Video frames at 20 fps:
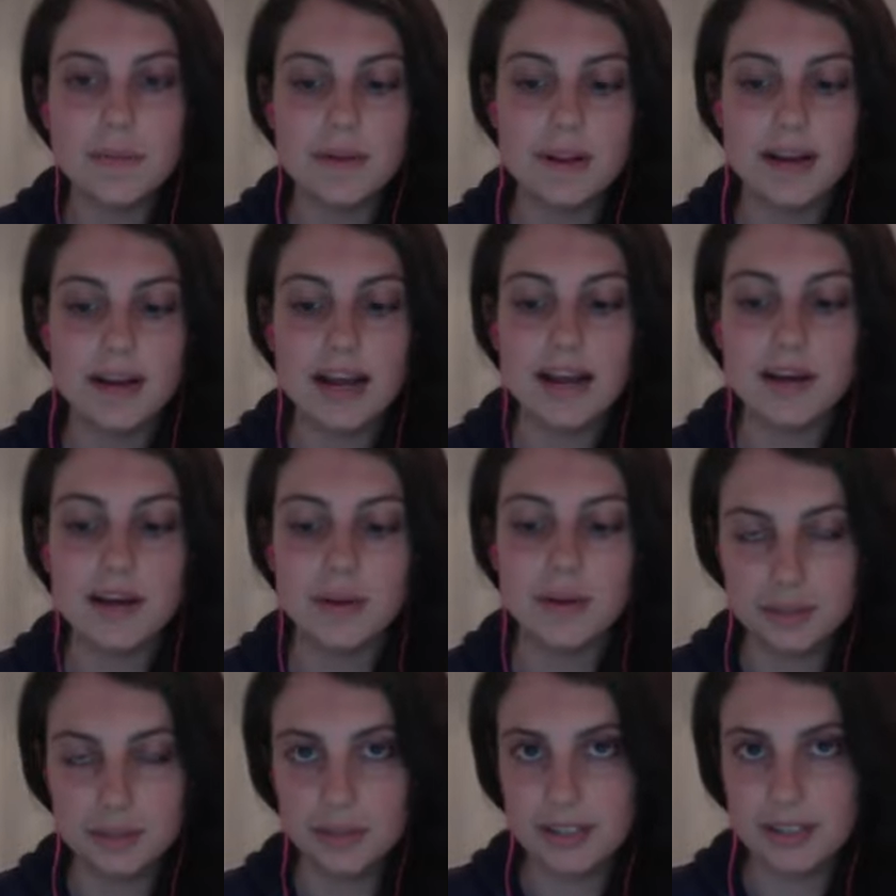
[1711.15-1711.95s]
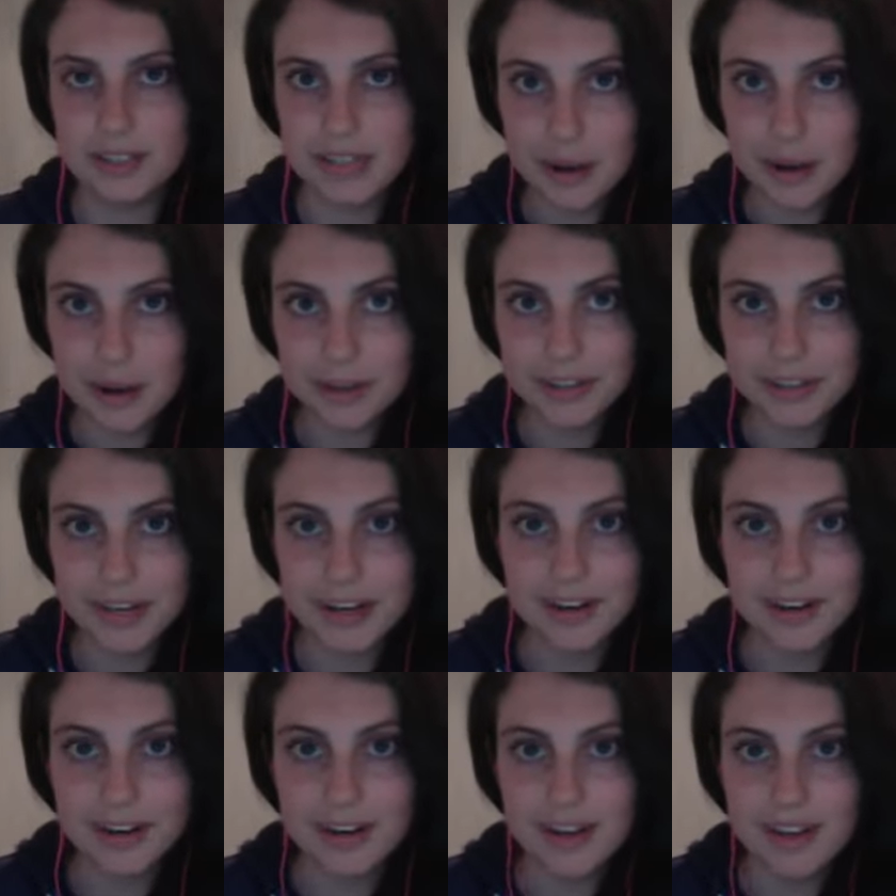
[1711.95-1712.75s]
And I always put
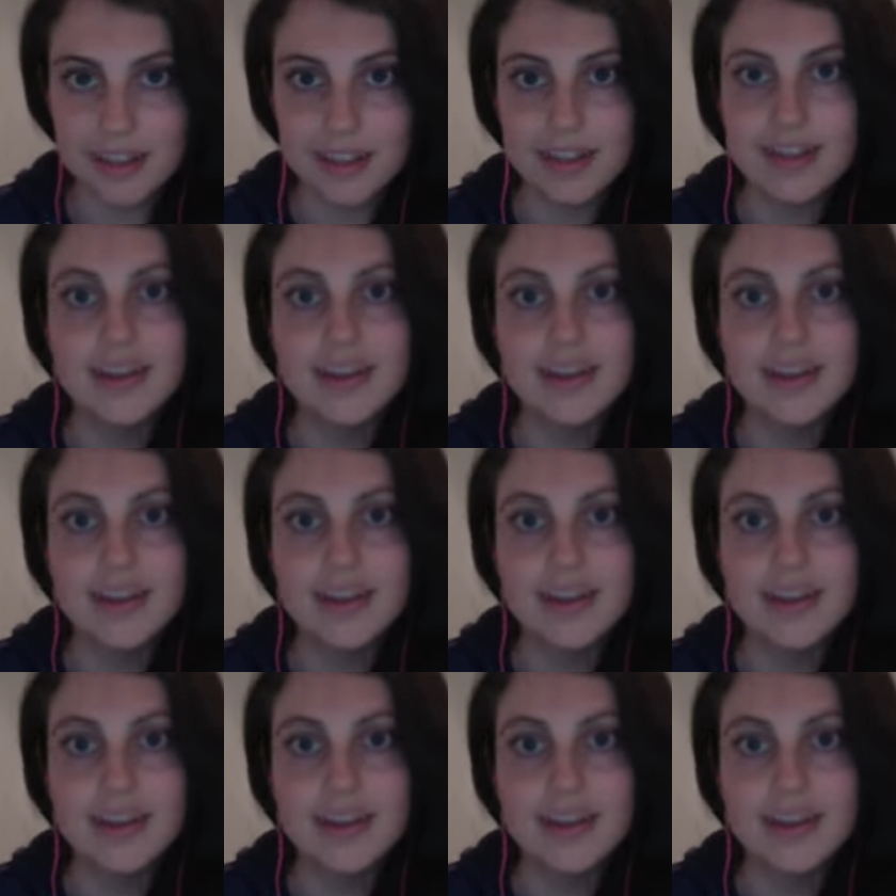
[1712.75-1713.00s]
sauerkraut on,